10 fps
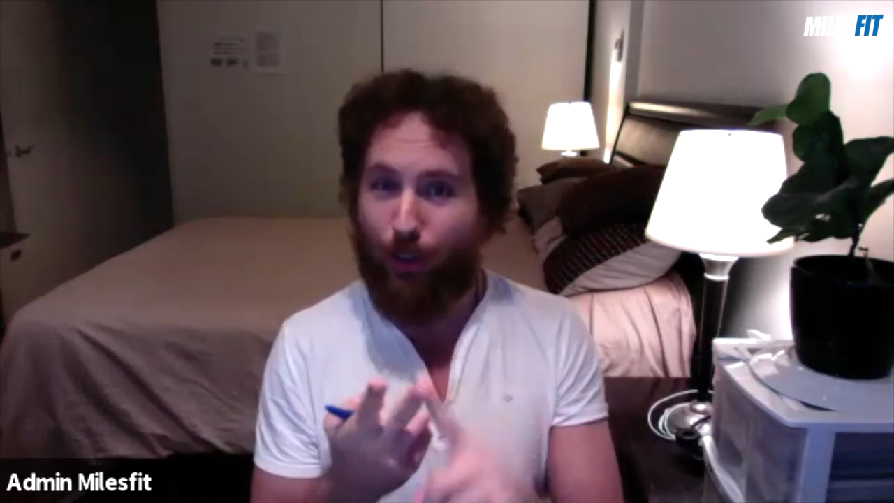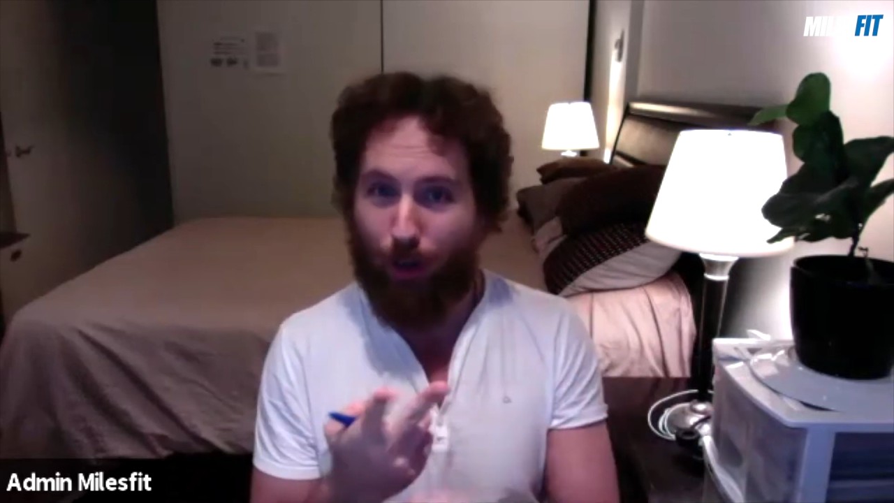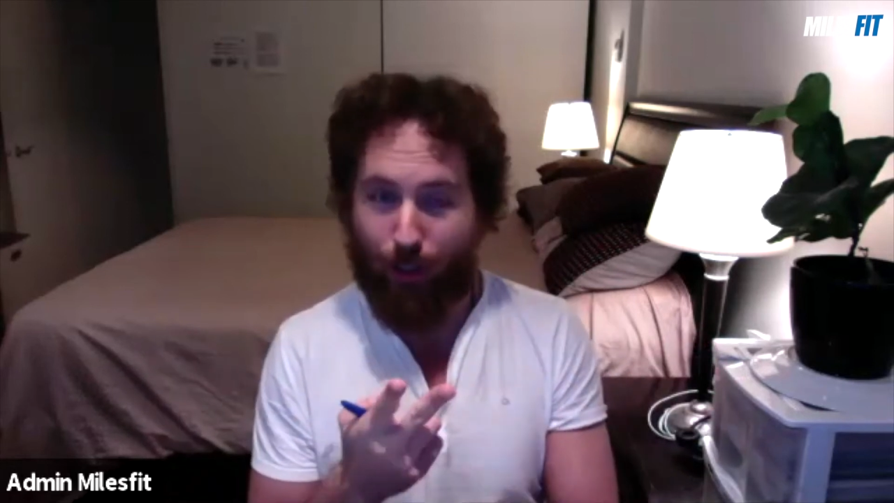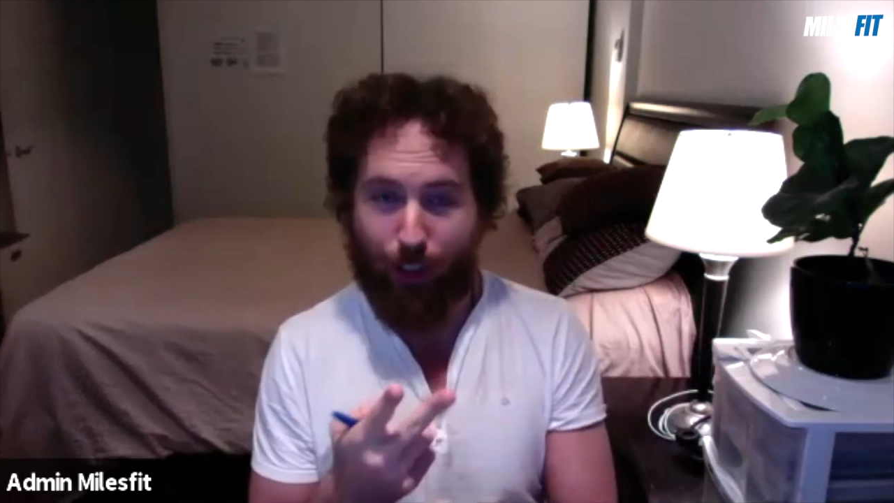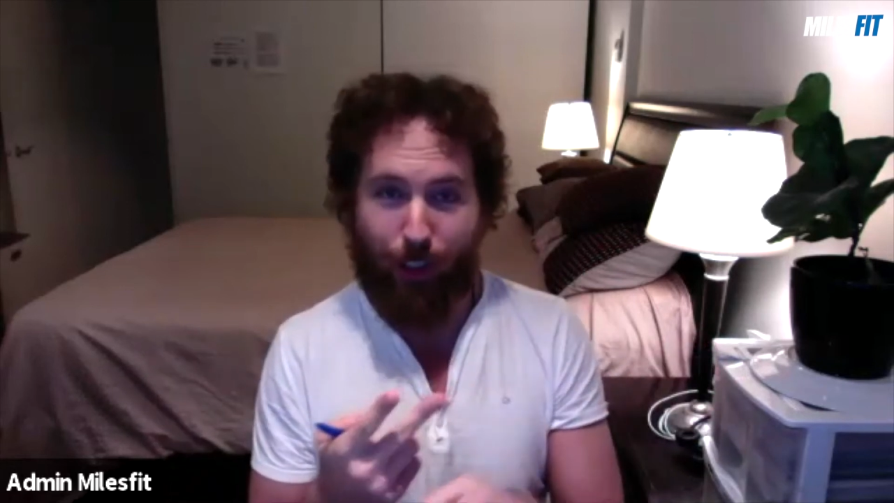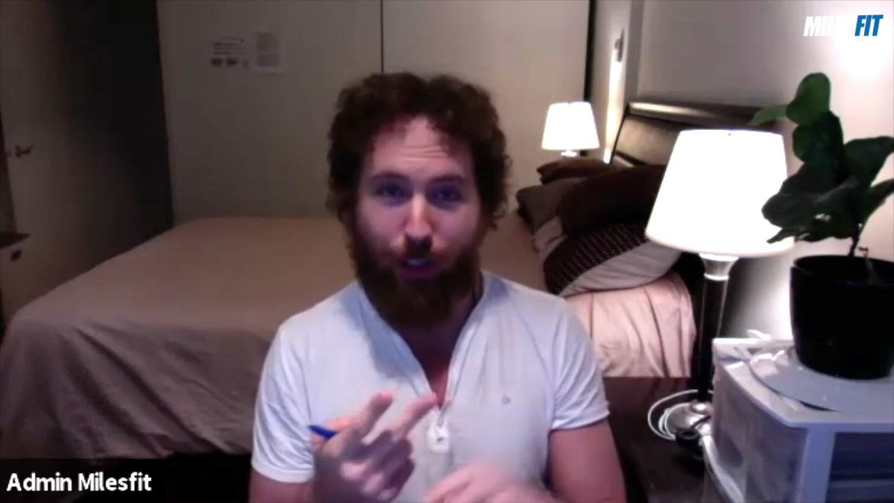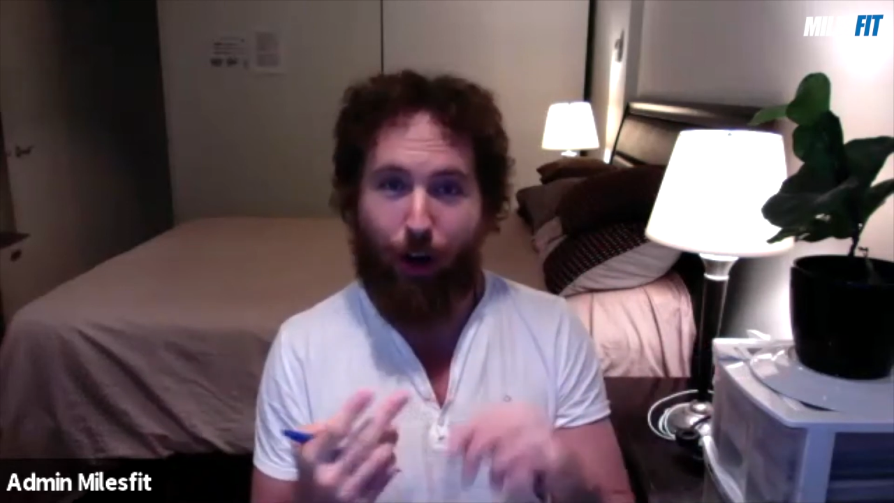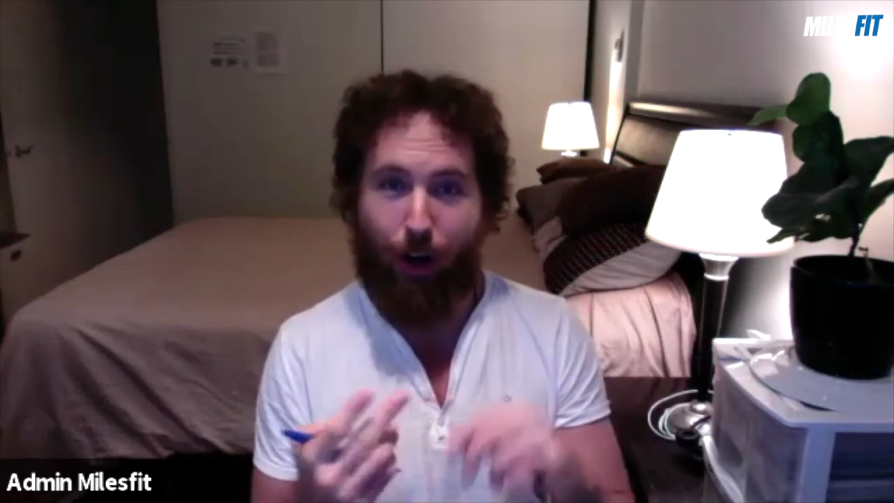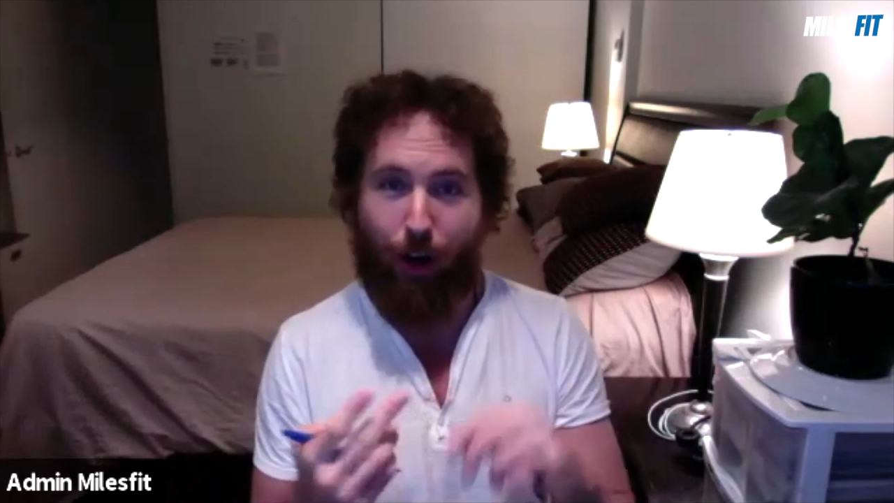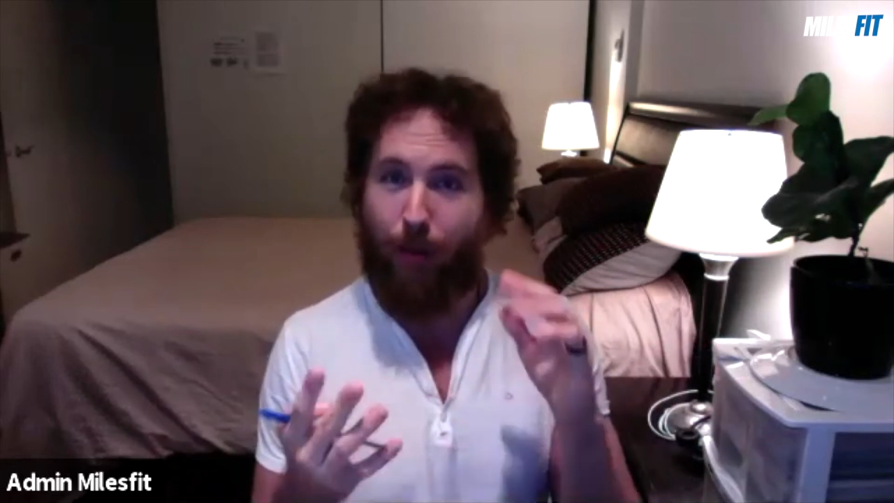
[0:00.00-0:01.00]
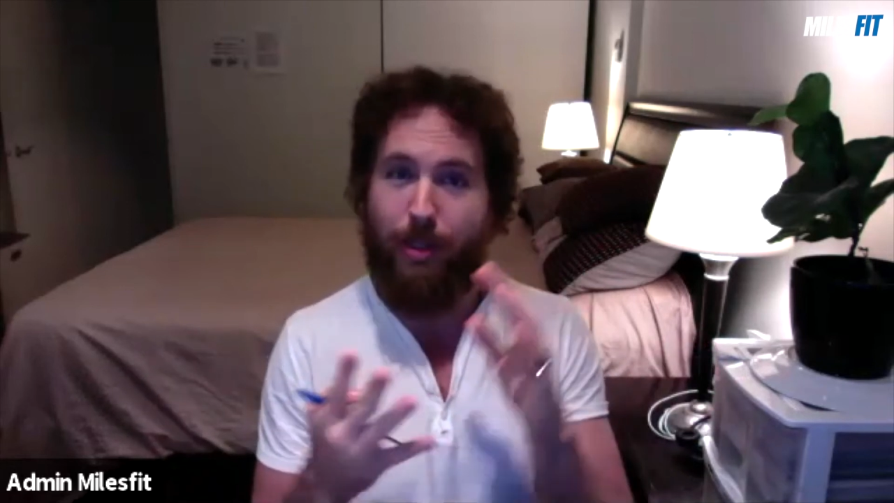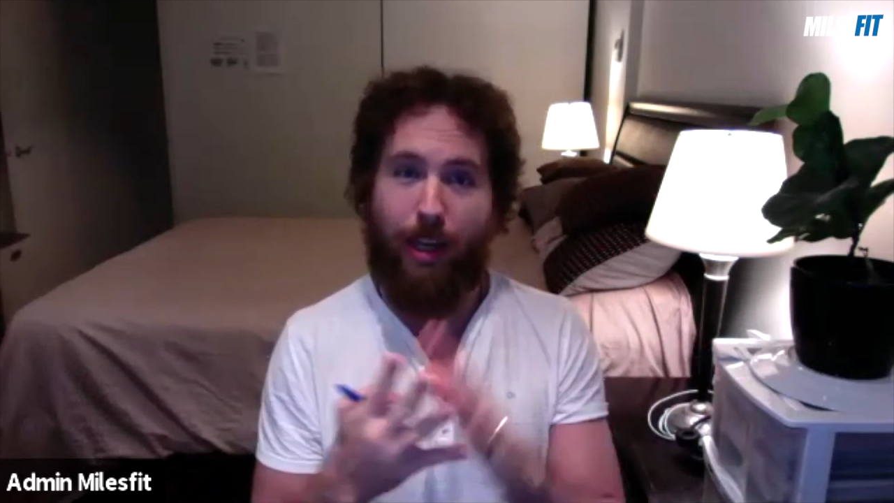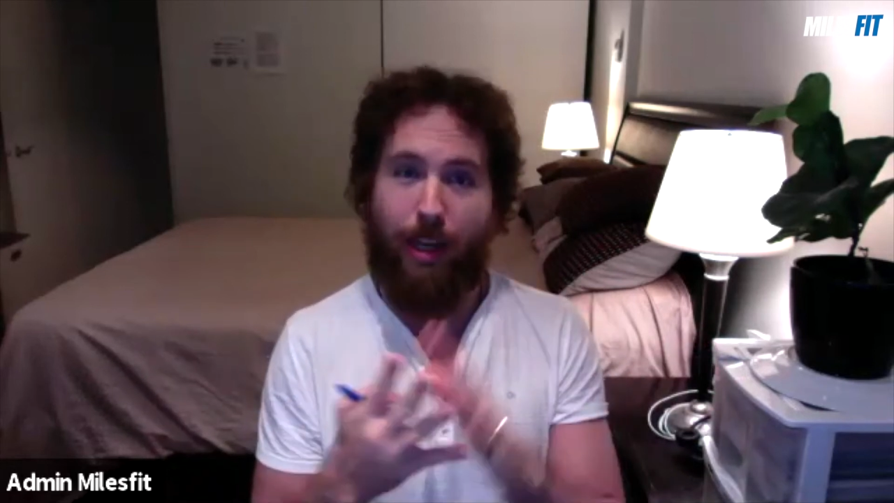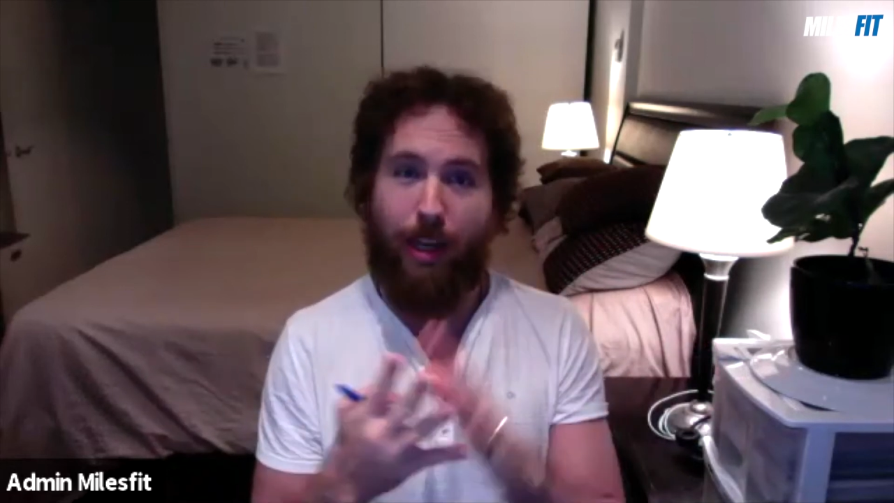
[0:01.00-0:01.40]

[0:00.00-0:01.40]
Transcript: all starchy carbs,